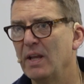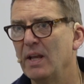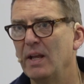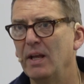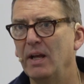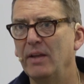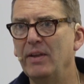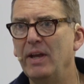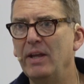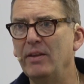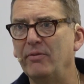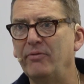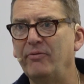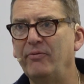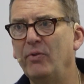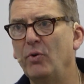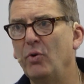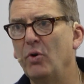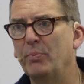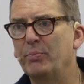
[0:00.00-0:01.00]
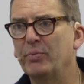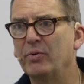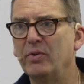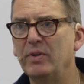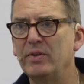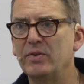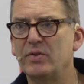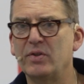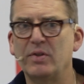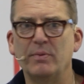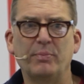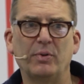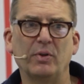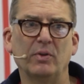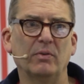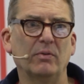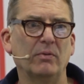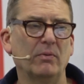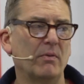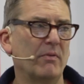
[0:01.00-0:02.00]
And they're the four
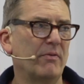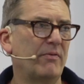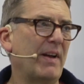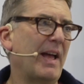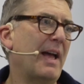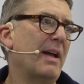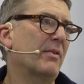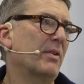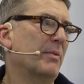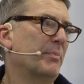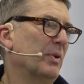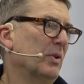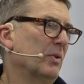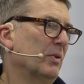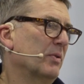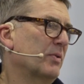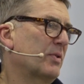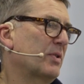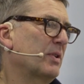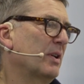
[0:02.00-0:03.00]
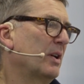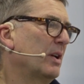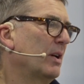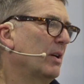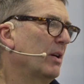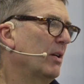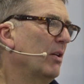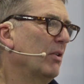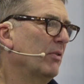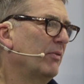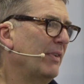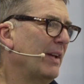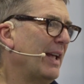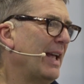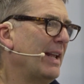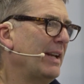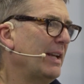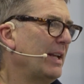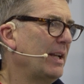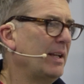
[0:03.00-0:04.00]
principal variables of
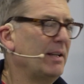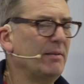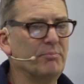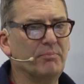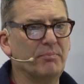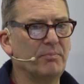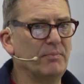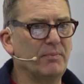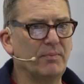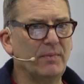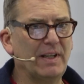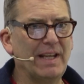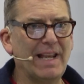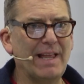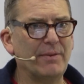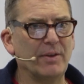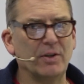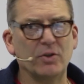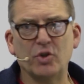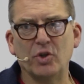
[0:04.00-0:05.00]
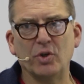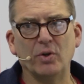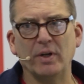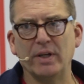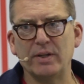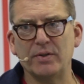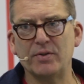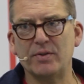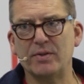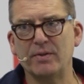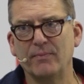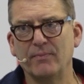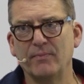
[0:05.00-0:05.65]
any leather choice.